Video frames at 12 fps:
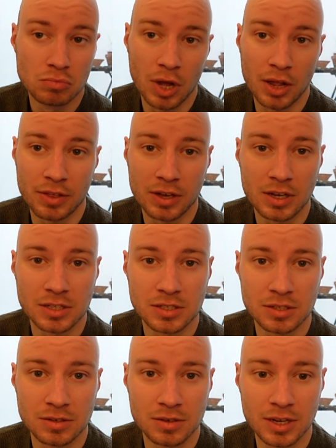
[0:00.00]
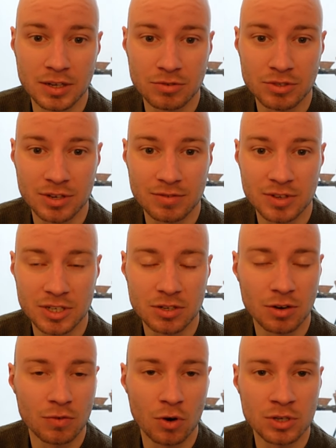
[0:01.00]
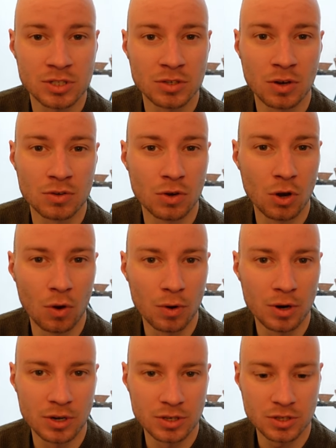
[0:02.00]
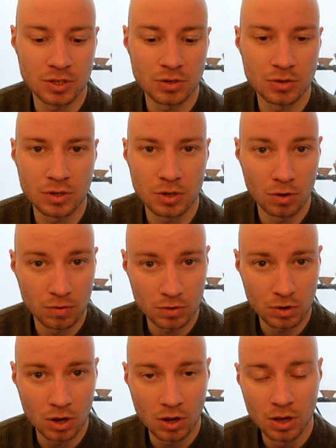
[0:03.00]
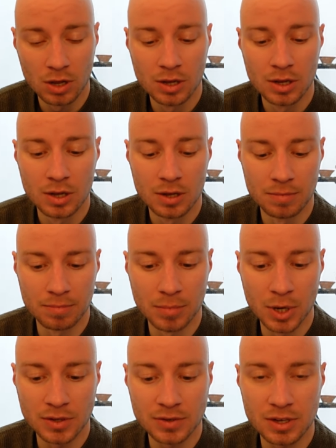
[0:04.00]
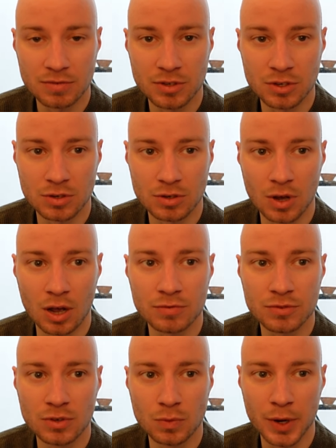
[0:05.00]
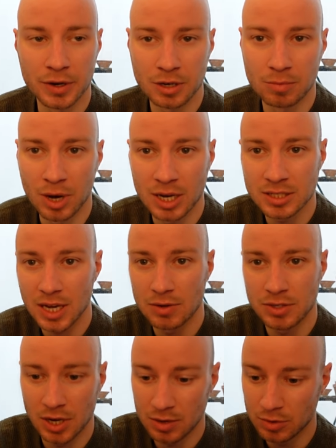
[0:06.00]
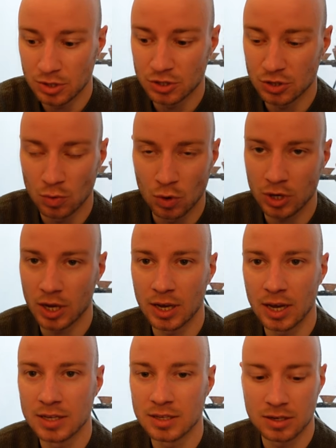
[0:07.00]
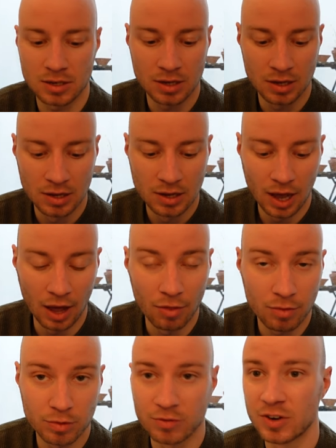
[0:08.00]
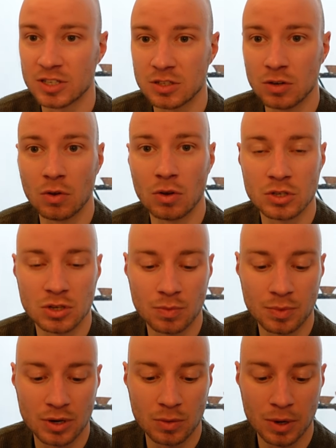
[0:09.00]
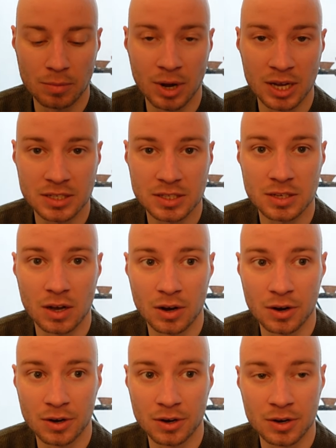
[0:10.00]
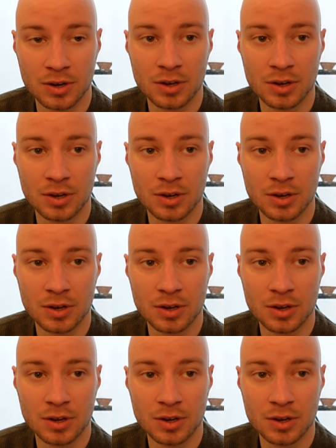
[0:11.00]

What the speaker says: I think it's an interesting feature. Of course it's going to lower the security overall. But if you're often wearing a mask outside because you're working as a health professional or somewhere where masks are